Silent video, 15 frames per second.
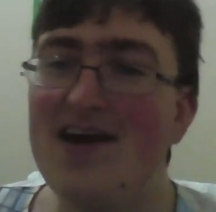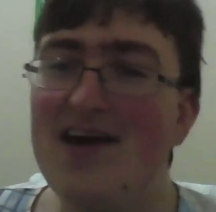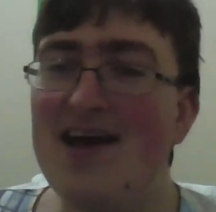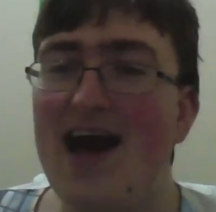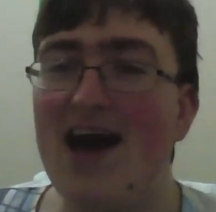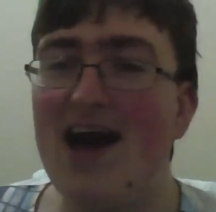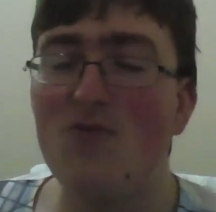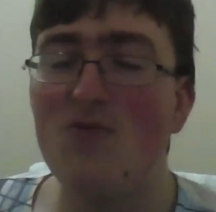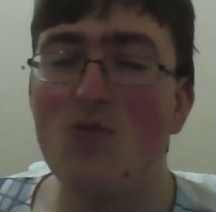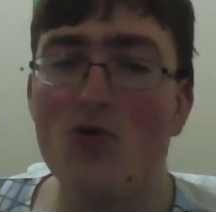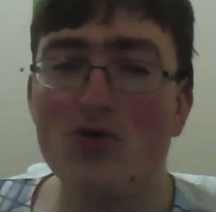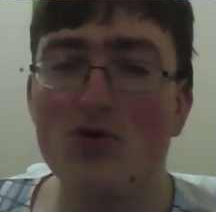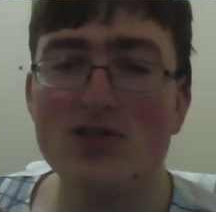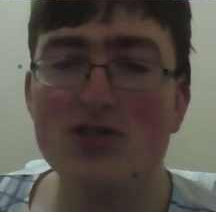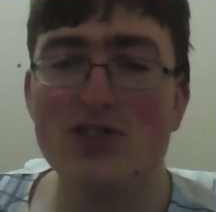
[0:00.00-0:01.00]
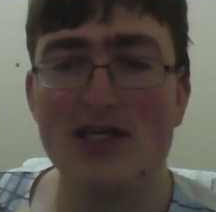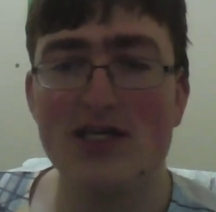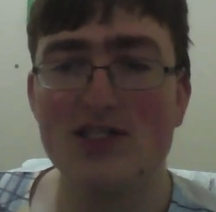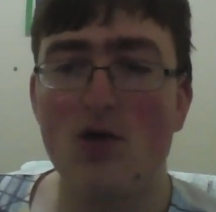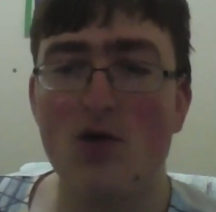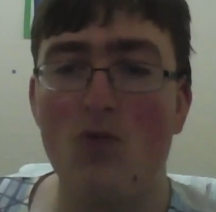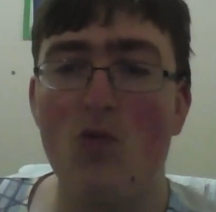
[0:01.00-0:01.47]
At worst,
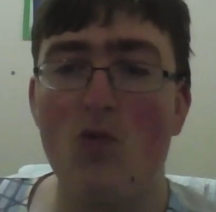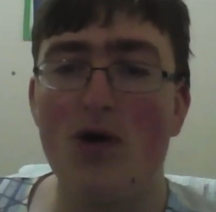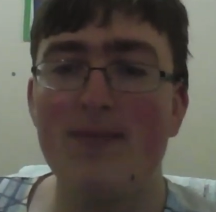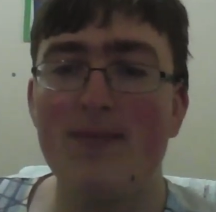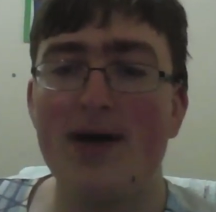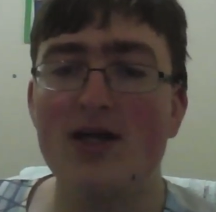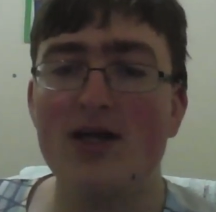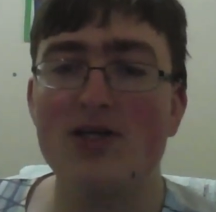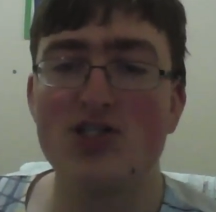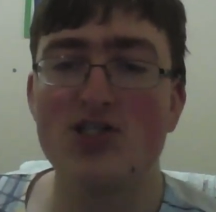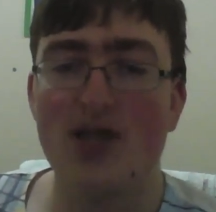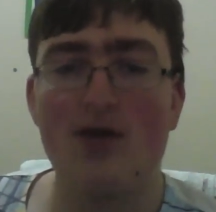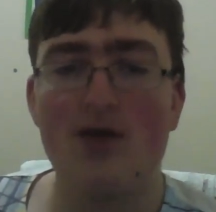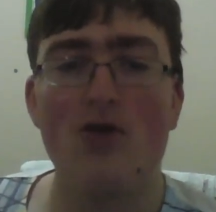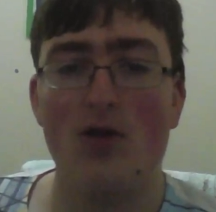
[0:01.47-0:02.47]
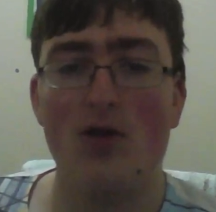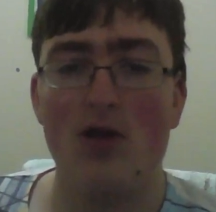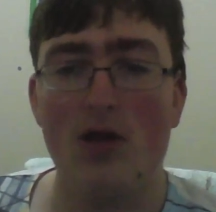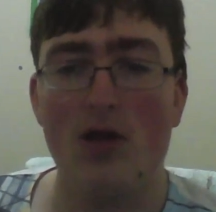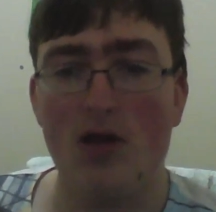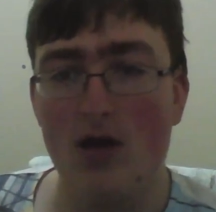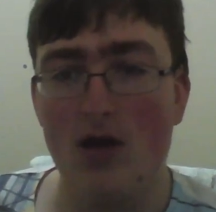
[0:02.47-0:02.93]
it's a 1 mana cycle.
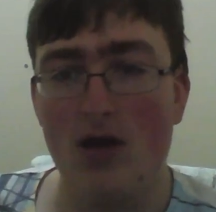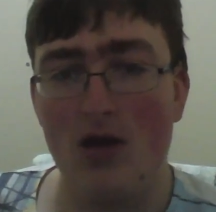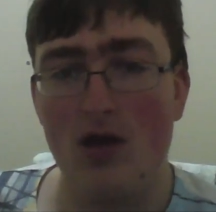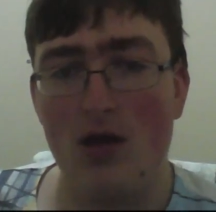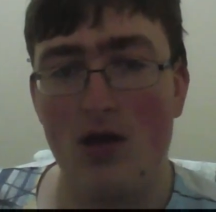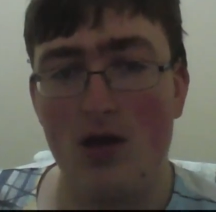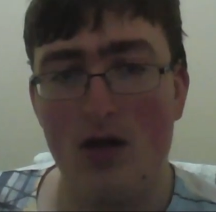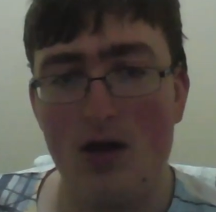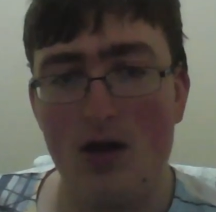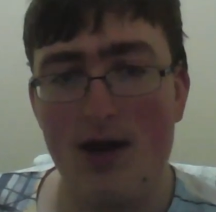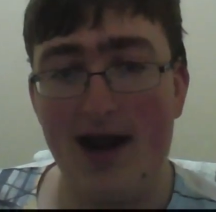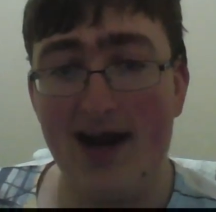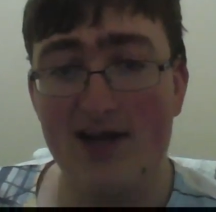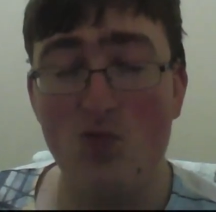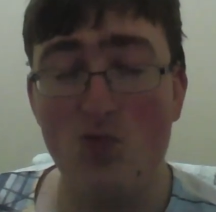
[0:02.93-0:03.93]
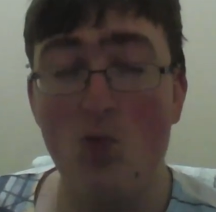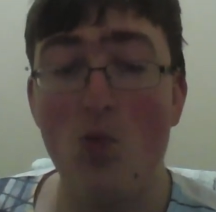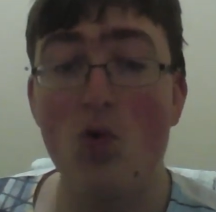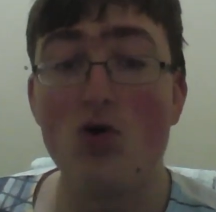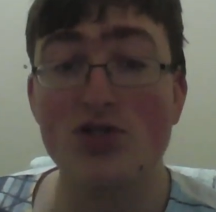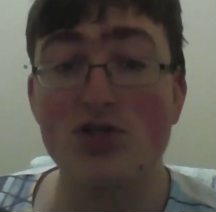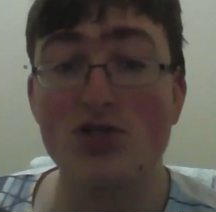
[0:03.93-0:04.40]
At
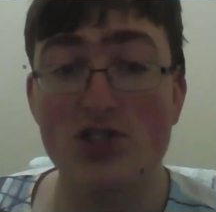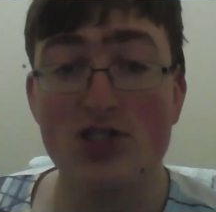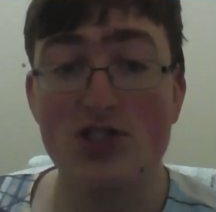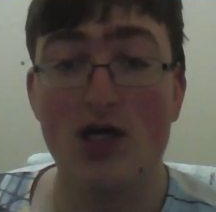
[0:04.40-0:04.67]
worst.